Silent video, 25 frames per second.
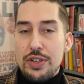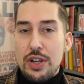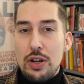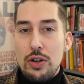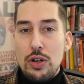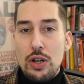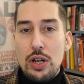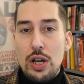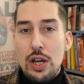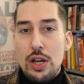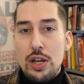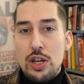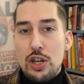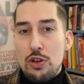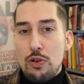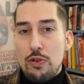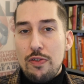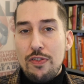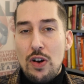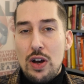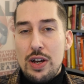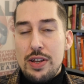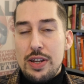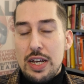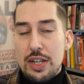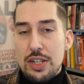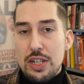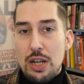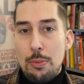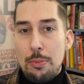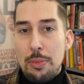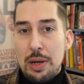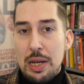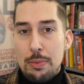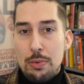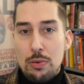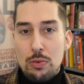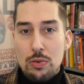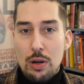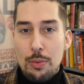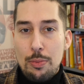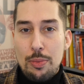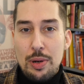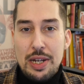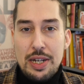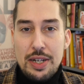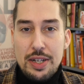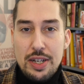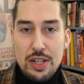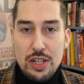so you'll find that some people
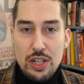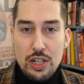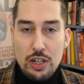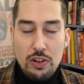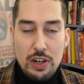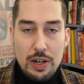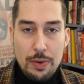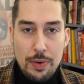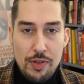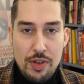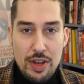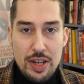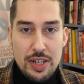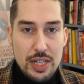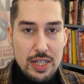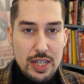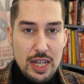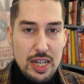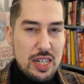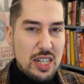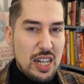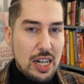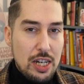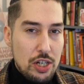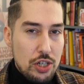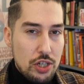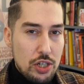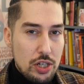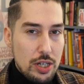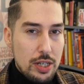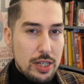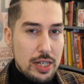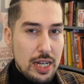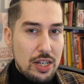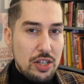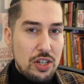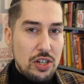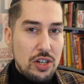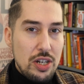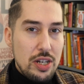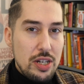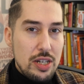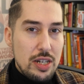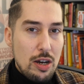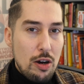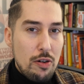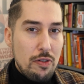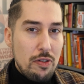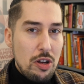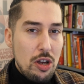completely disagree with this and they say you shouldn't tattoo
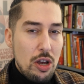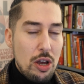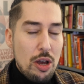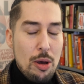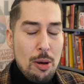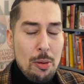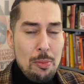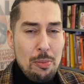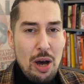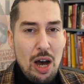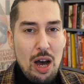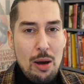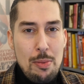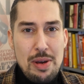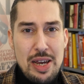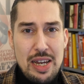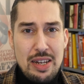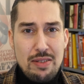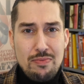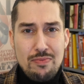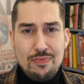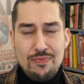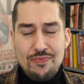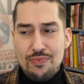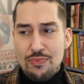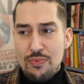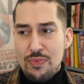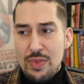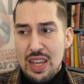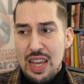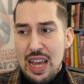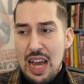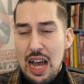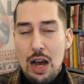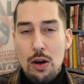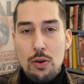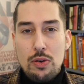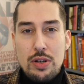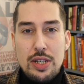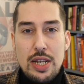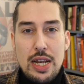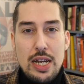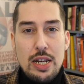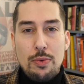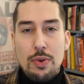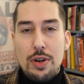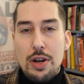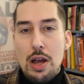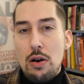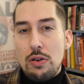yourself. But I mean, how is
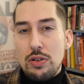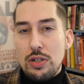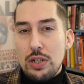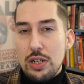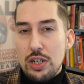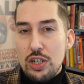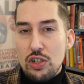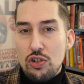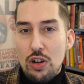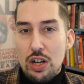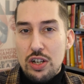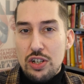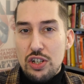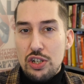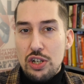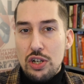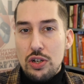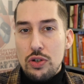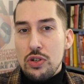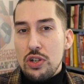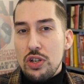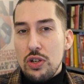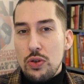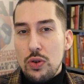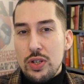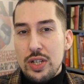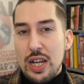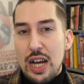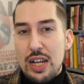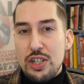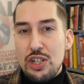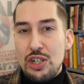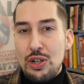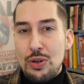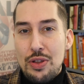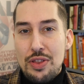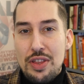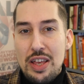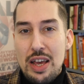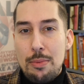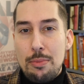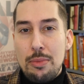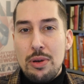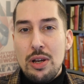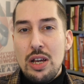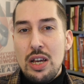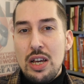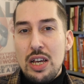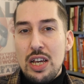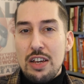anyone else going to trust you to do a tattoo on
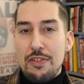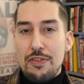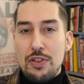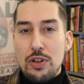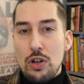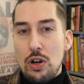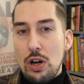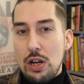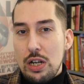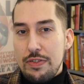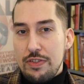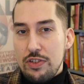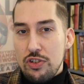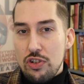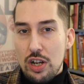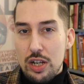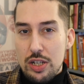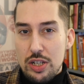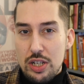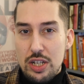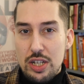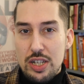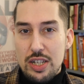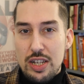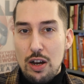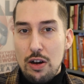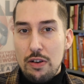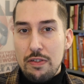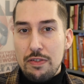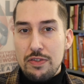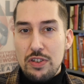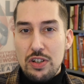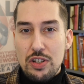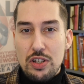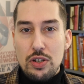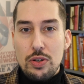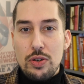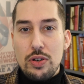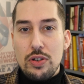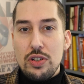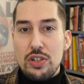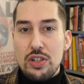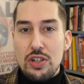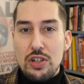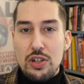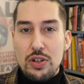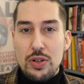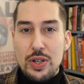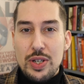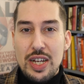them if you can't even trust yourself to
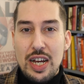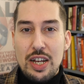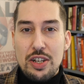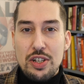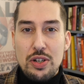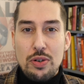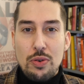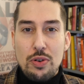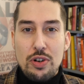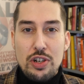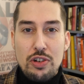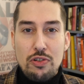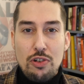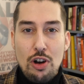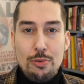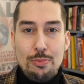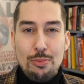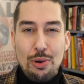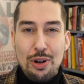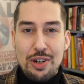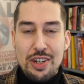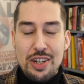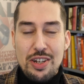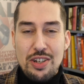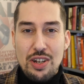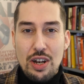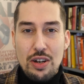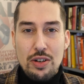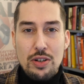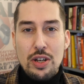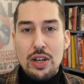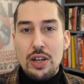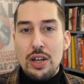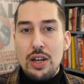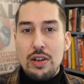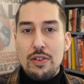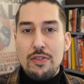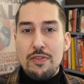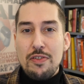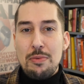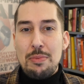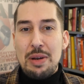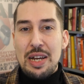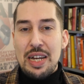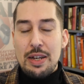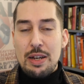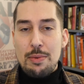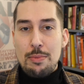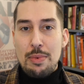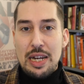do a tattoo on your own body? So for
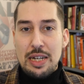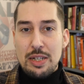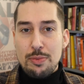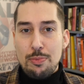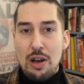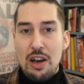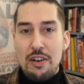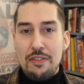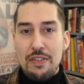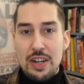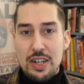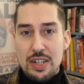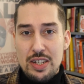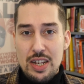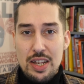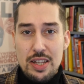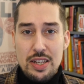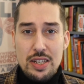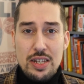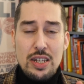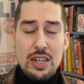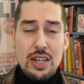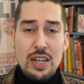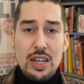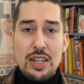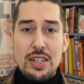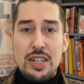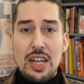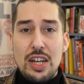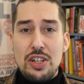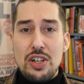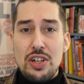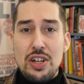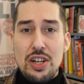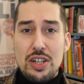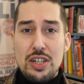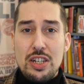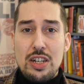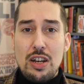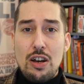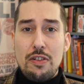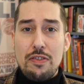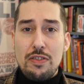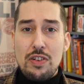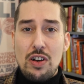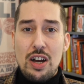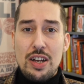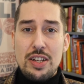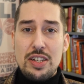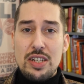me, it makes perfect sense. Tattoo
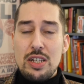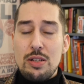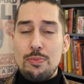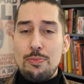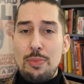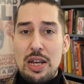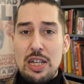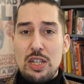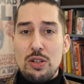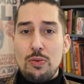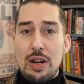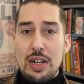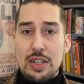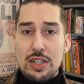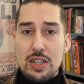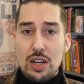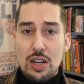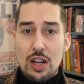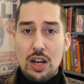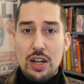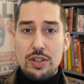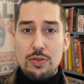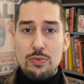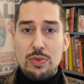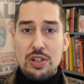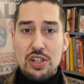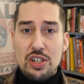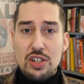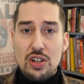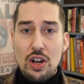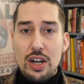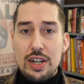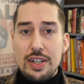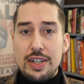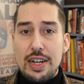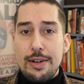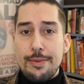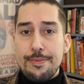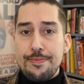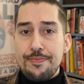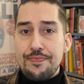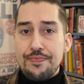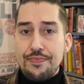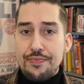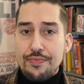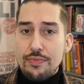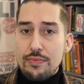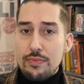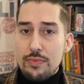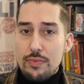yourself, guys. It's the best way to learn when you're starting out,
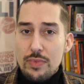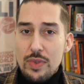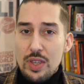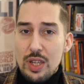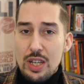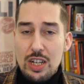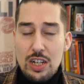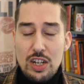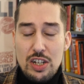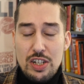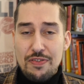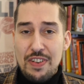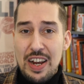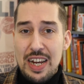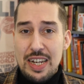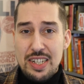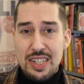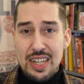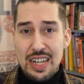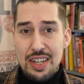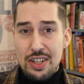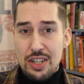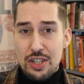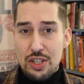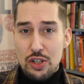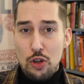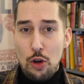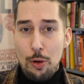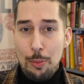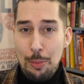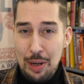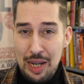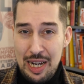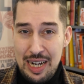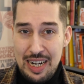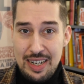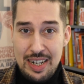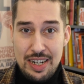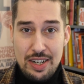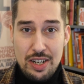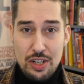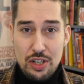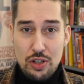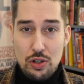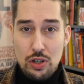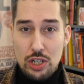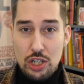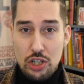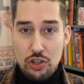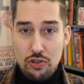because fake skin does not bleed, it
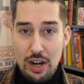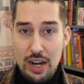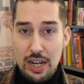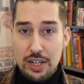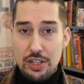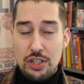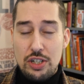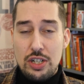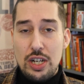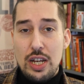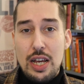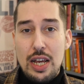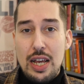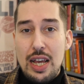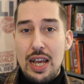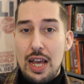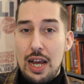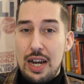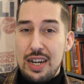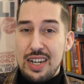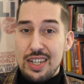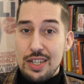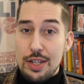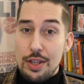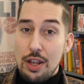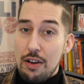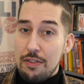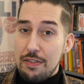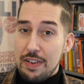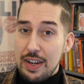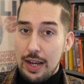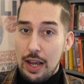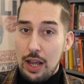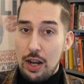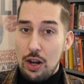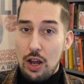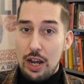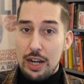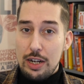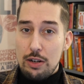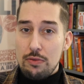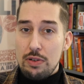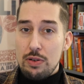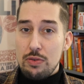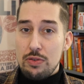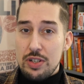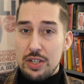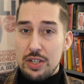does not stretch, and it's nothing like real